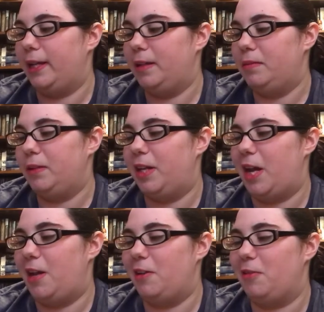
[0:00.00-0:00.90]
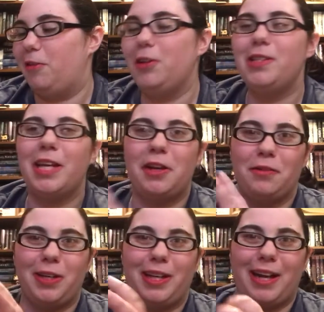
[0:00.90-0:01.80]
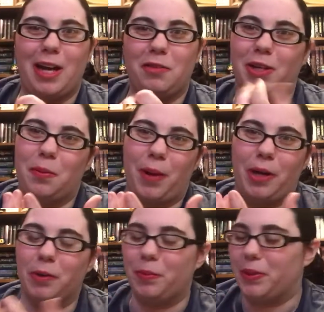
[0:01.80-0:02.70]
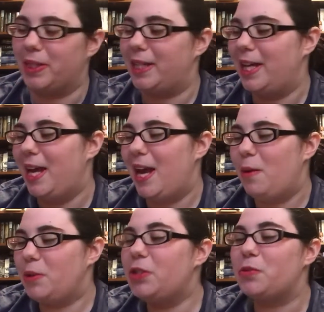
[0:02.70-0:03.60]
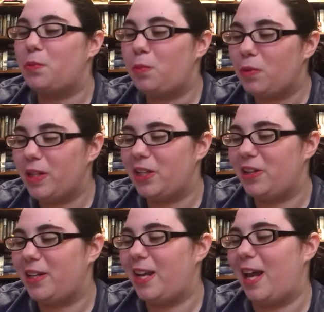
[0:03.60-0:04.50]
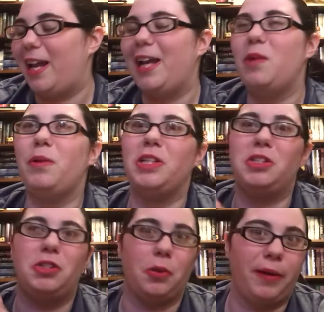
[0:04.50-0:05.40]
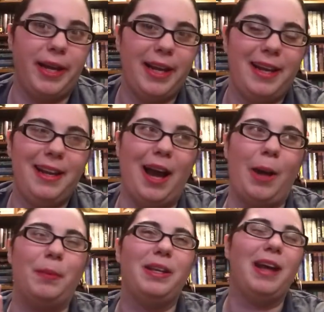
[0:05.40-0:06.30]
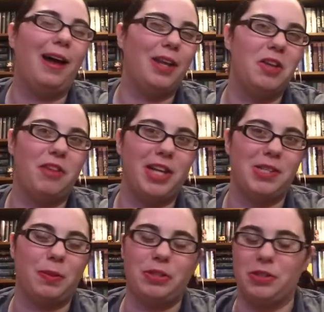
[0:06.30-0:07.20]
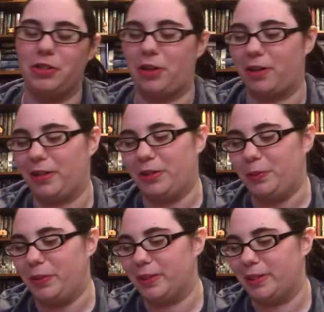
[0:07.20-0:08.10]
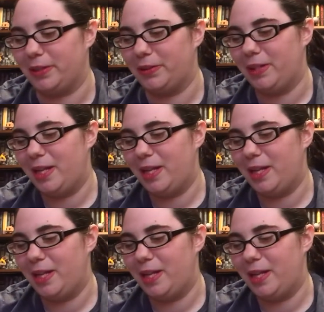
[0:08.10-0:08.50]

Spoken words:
it feels like you're reading kind of like a pirate book, which is really good, and I am enjoying it. I'm not loving it as much as a Dark Hunter book, though.